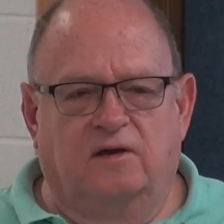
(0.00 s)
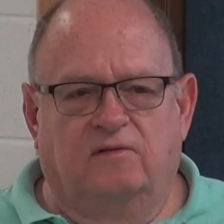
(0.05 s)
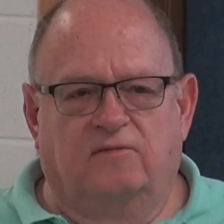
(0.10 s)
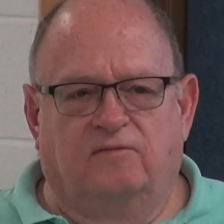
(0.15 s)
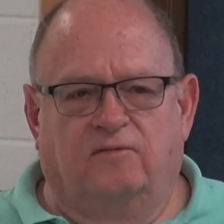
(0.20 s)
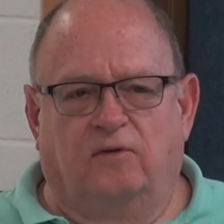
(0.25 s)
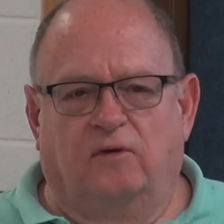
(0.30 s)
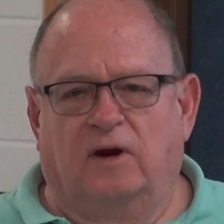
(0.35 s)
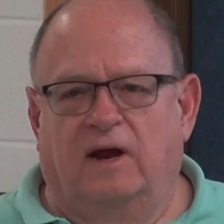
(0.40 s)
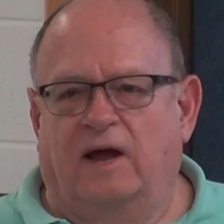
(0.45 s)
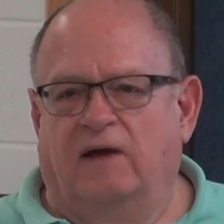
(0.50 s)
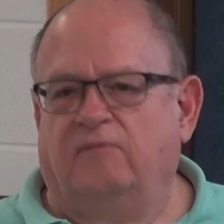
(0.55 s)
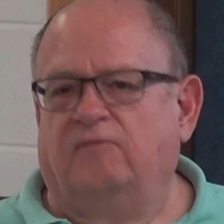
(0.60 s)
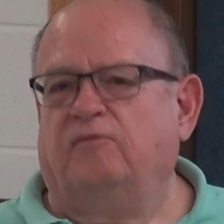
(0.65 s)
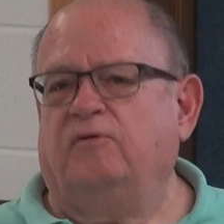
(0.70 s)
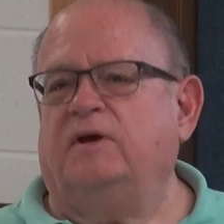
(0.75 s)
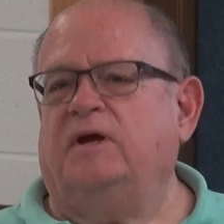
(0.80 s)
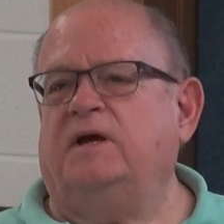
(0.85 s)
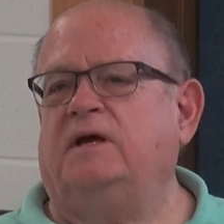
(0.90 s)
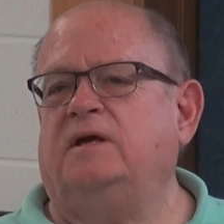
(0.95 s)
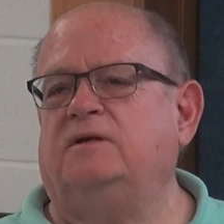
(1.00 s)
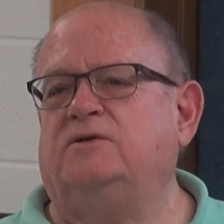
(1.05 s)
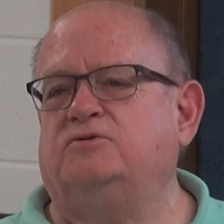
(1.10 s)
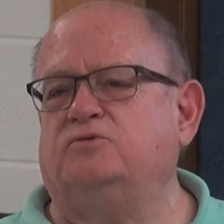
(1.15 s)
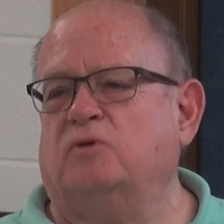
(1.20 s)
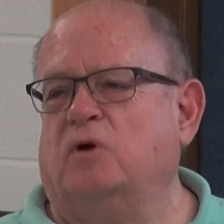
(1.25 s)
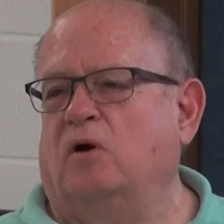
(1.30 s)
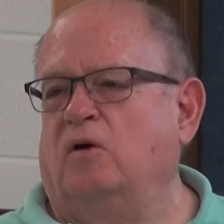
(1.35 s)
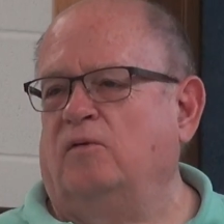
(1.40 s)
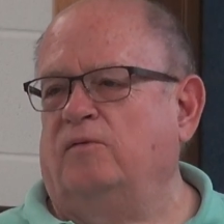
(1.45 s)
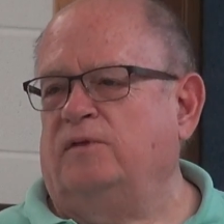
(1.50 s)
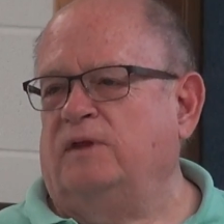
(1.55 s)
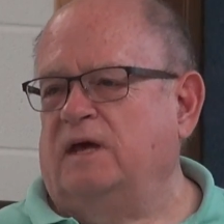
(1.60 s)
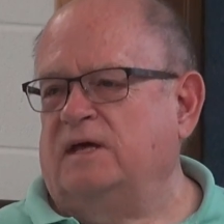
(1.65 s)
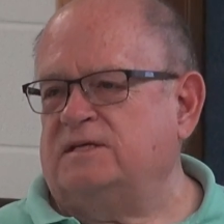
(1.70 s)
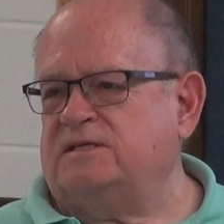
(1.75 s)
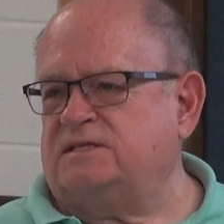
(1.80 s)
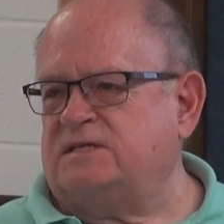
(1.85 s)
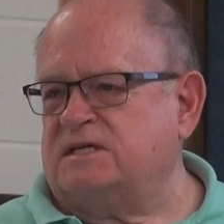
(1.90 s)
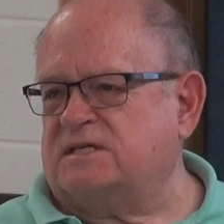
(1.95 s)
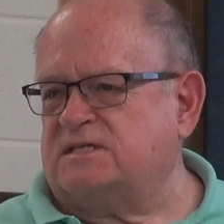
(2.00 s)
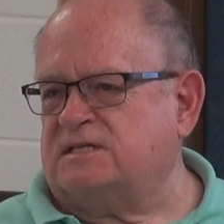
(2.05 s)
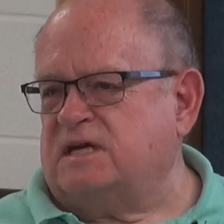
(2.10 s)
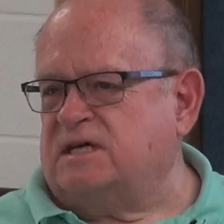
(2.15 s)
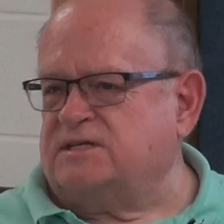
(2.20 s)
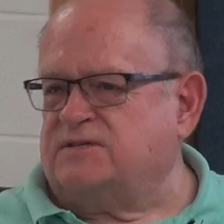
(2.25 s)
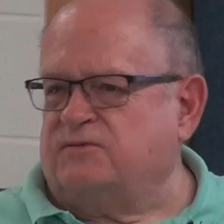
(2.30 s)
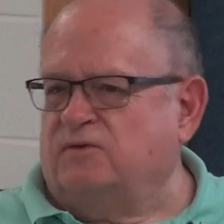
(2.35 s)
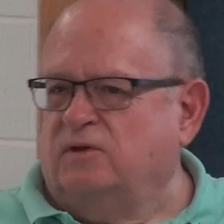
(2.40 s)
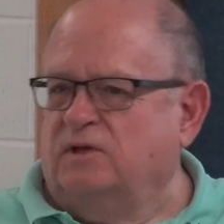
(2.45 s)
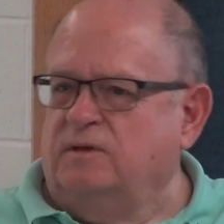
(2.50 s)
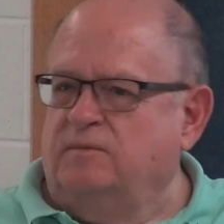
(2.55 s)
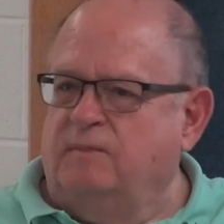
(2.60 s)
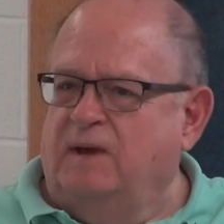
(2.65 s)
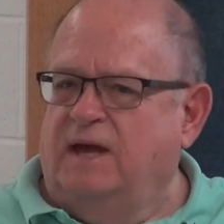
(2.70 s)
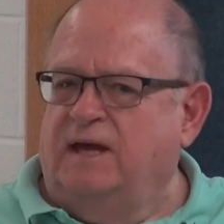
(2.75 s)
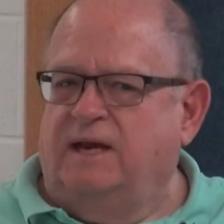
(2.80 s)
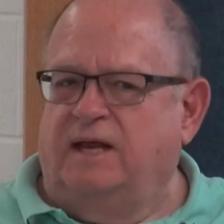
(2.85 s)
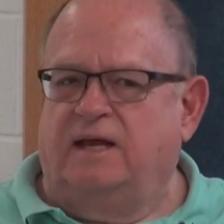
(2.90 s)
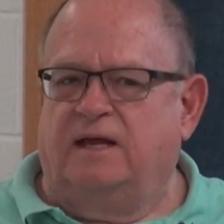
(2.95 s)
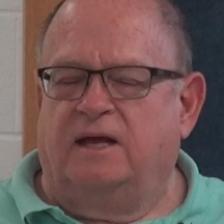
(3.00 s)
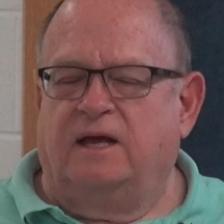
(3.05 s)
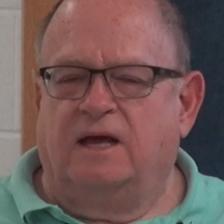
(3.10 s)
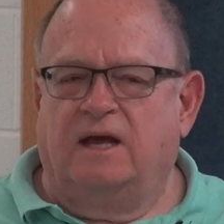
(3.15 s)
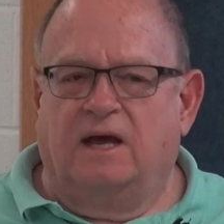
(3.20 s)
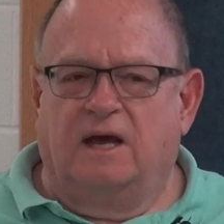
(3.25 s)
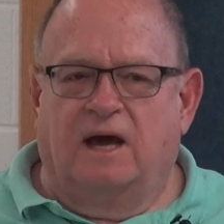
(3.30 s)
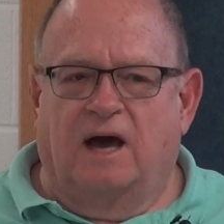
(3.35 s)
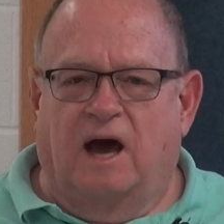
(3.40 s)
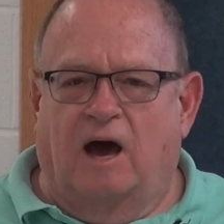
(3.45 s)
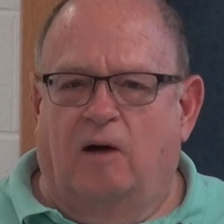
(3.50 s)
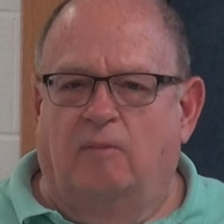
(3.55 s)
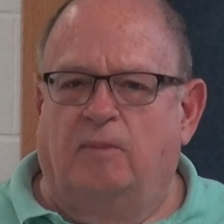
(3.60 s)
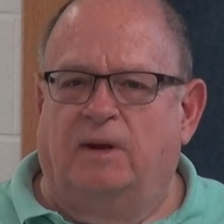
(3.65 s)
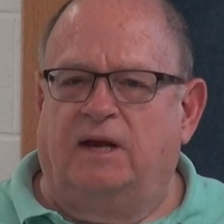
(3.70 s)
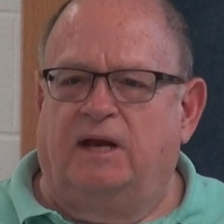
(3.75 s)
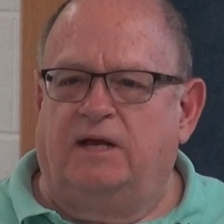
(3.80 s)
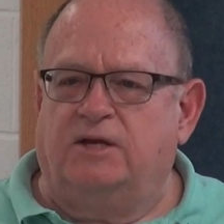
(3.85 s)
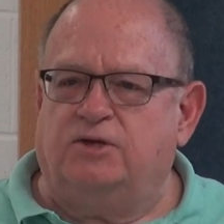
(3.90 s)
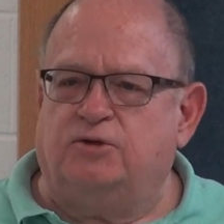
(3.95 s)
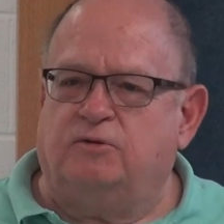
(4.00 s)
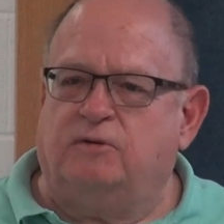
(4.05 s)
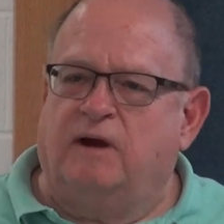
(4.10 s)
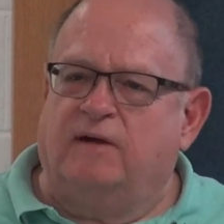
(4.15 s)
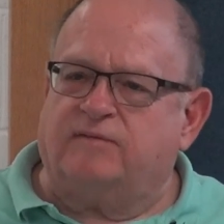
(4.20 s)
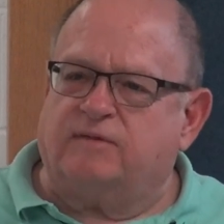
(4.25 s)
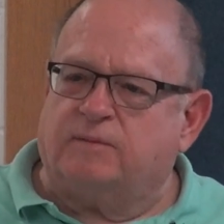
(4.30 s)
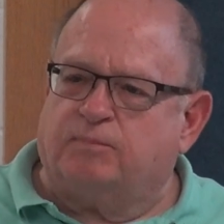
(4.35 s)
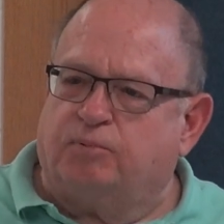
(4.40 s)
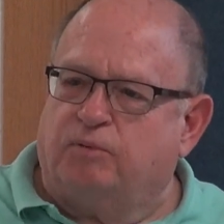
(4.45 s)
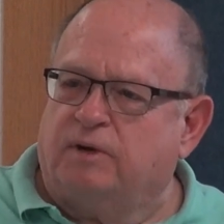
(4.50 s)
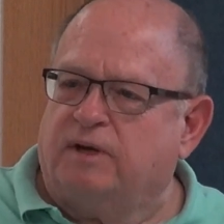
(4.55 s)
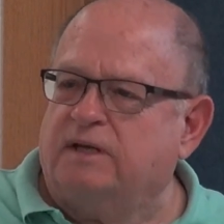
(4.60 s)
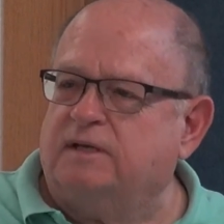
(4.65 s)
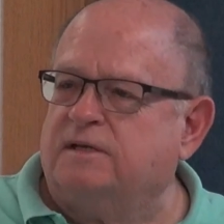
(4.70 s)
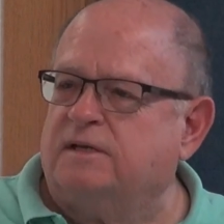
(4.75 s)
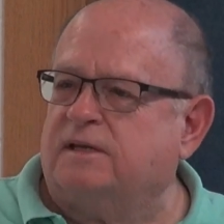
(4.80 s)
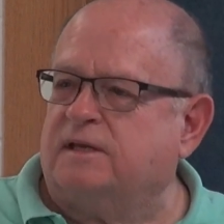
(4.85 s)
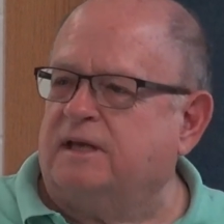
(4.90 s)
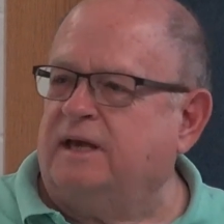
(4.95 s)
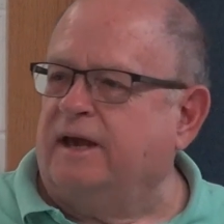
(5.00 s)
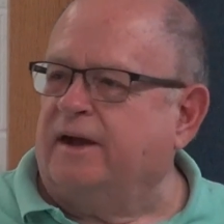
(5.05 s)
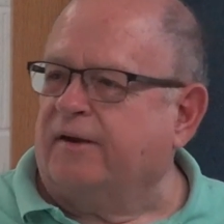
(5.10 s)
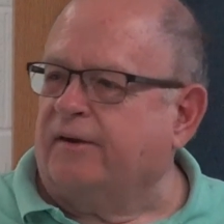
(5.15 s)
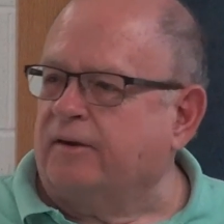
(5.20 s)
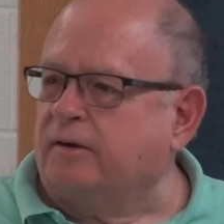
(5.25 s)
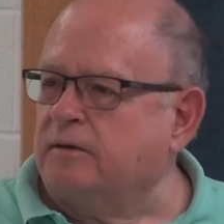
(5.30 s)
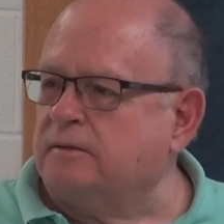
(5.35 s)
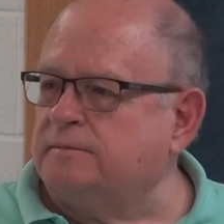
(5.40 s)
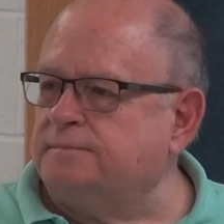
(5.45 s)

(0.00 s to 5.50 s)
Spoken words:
For every drone that's successful in mating, how many do you have to put into the air?